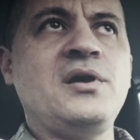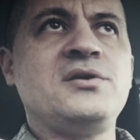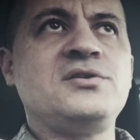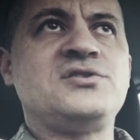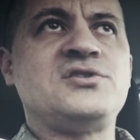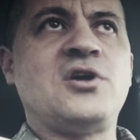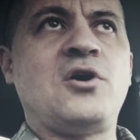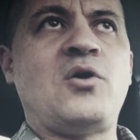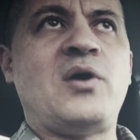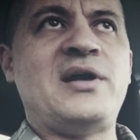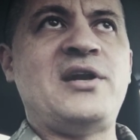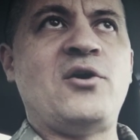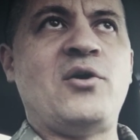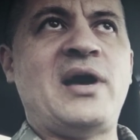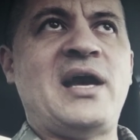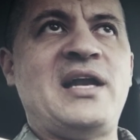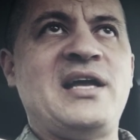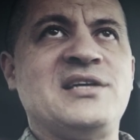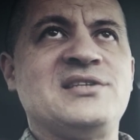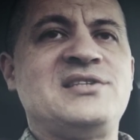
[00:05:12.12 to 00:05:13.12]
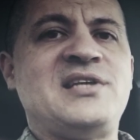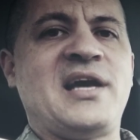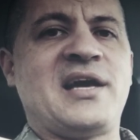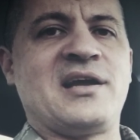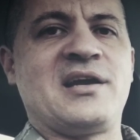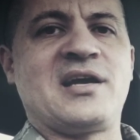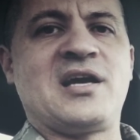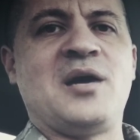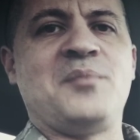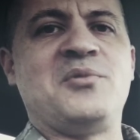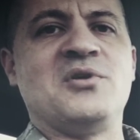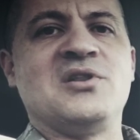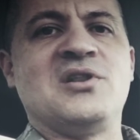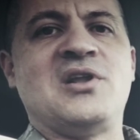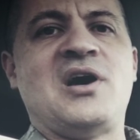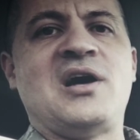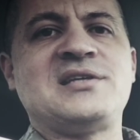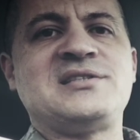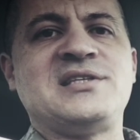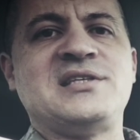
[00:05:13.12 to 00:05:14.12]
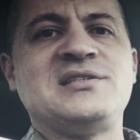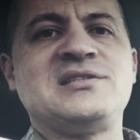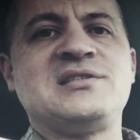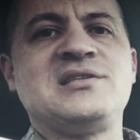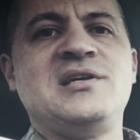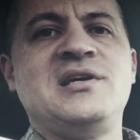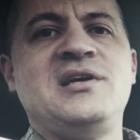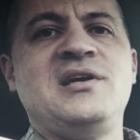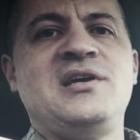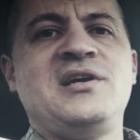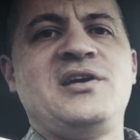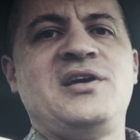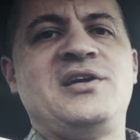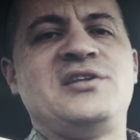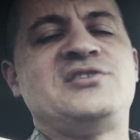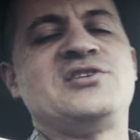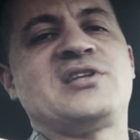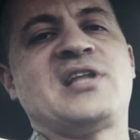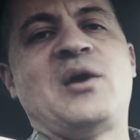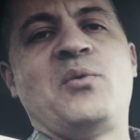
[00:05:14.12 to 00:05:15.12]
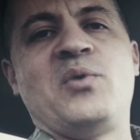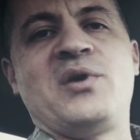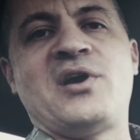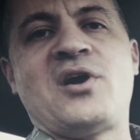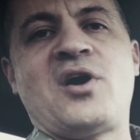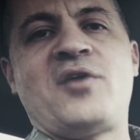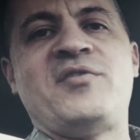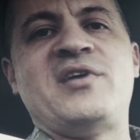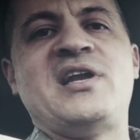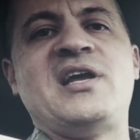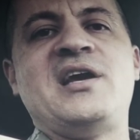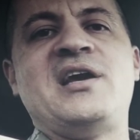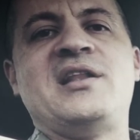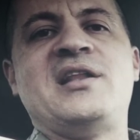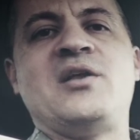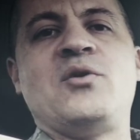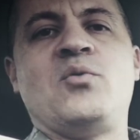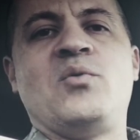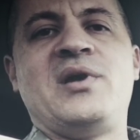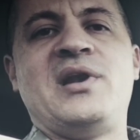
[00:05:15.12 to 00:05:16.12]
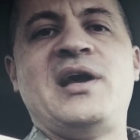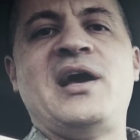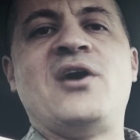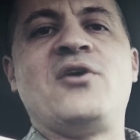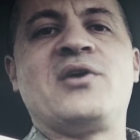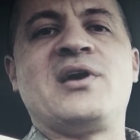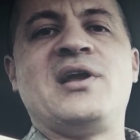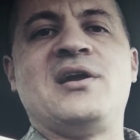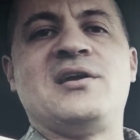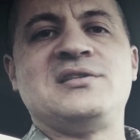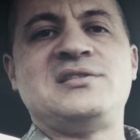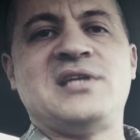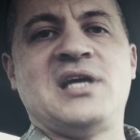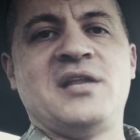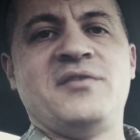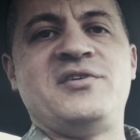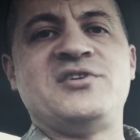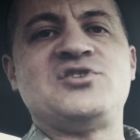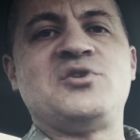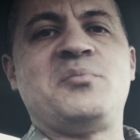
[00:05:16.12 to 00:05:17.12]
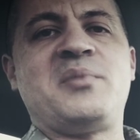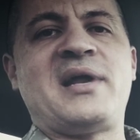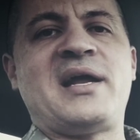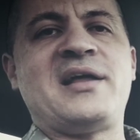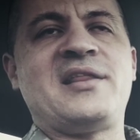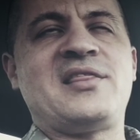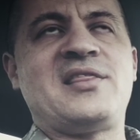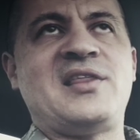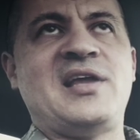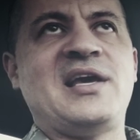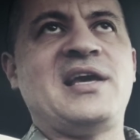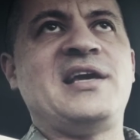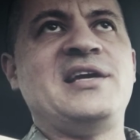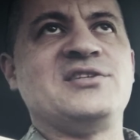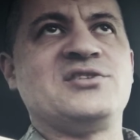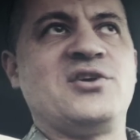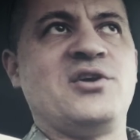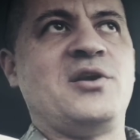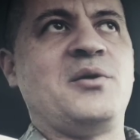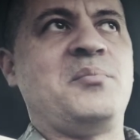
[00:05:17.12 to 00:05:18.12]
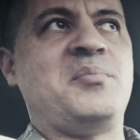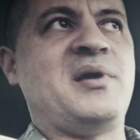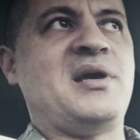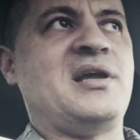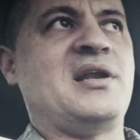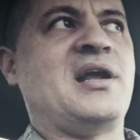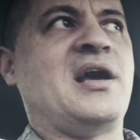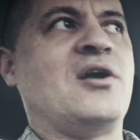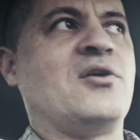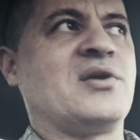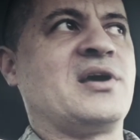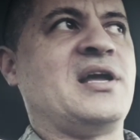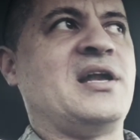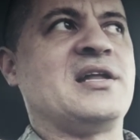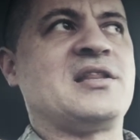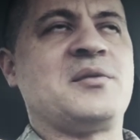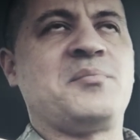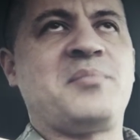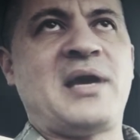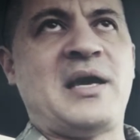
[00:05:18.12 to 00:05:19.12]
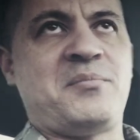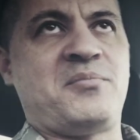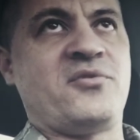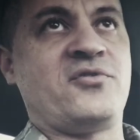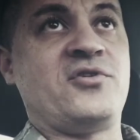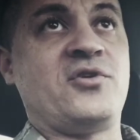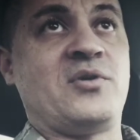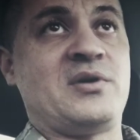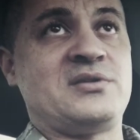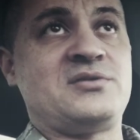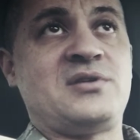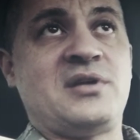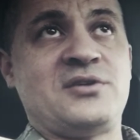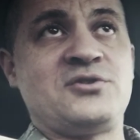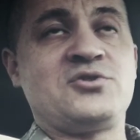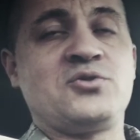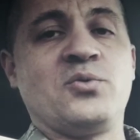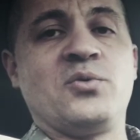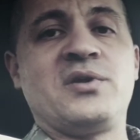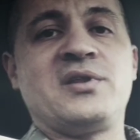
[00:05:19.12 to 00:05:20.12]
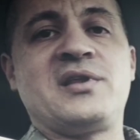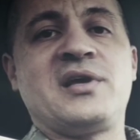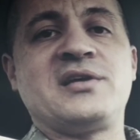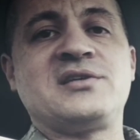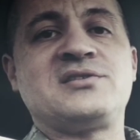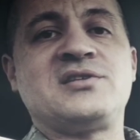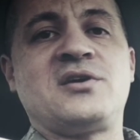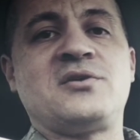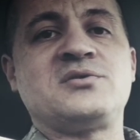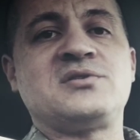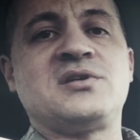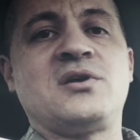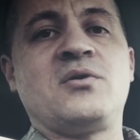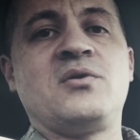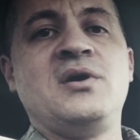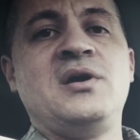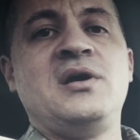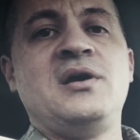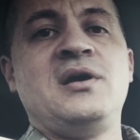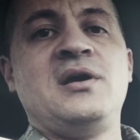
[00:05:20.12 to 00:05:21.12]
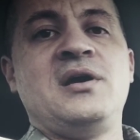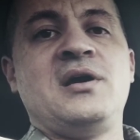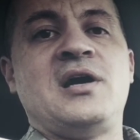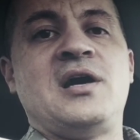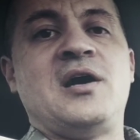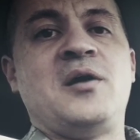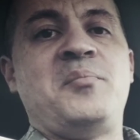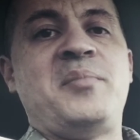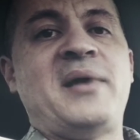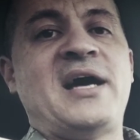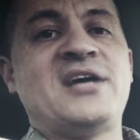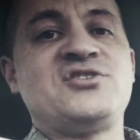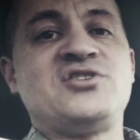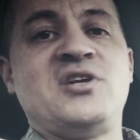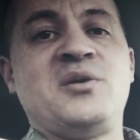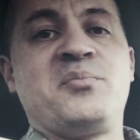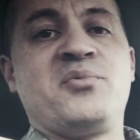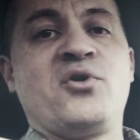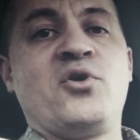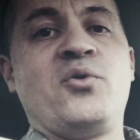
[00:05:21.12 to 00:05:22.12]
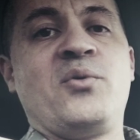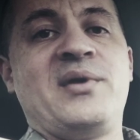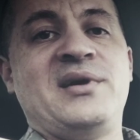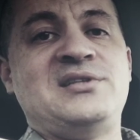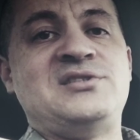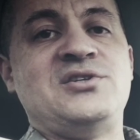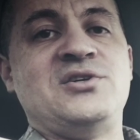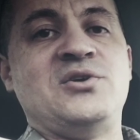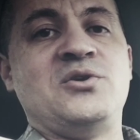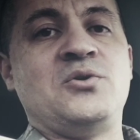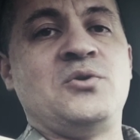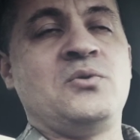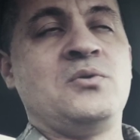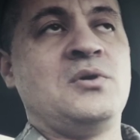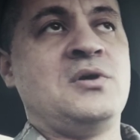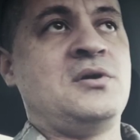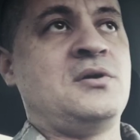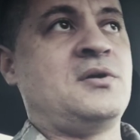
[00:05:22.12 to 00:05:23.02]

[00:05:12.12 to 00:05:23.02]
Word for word: So I know Eddie has taken a couple losses. He took that one to RVD and then one to Elgin on television, but I think he's going to beat Elgin at the pay-per-view. I truly think so. So Bash at the Brewery 2